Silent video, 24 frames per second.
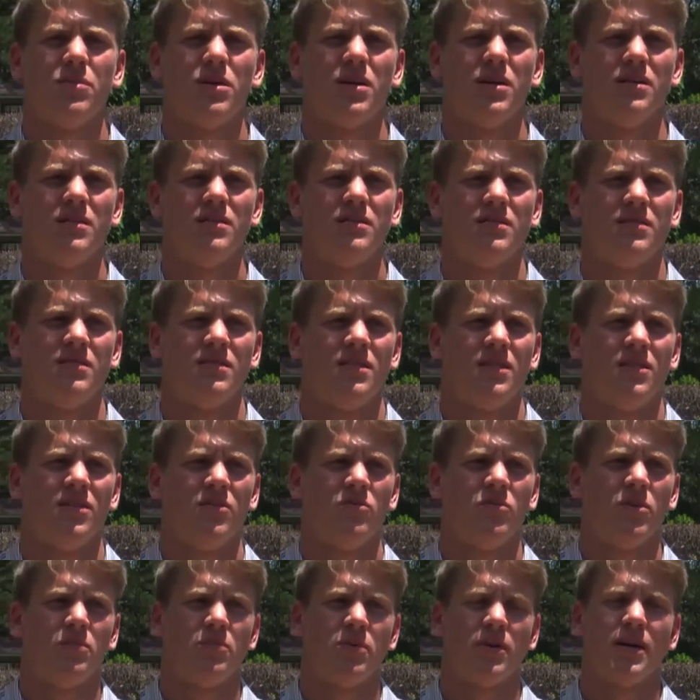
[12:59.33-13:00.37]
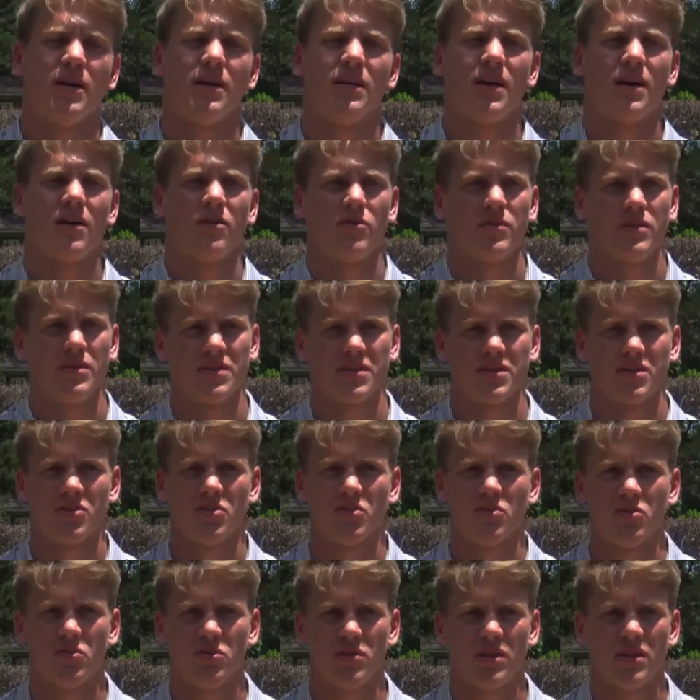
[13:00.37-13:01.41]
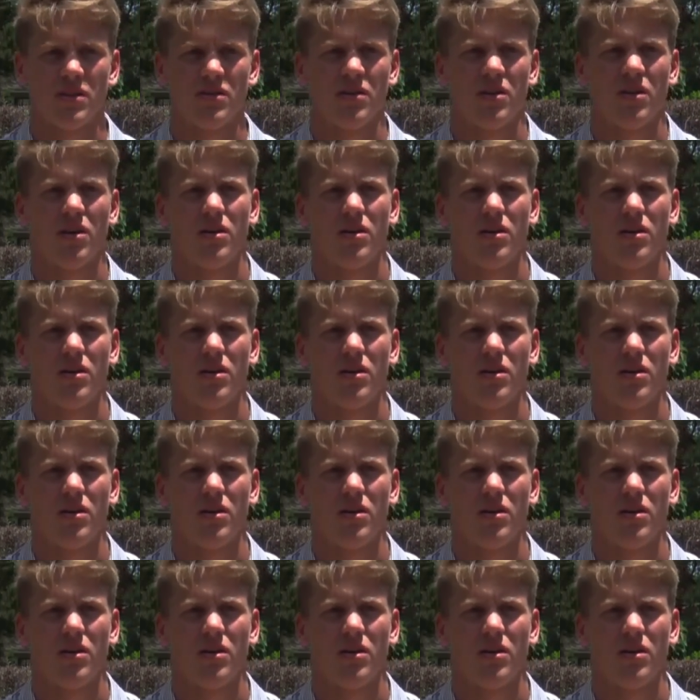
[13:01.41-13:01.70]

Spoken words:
but we play like with the school and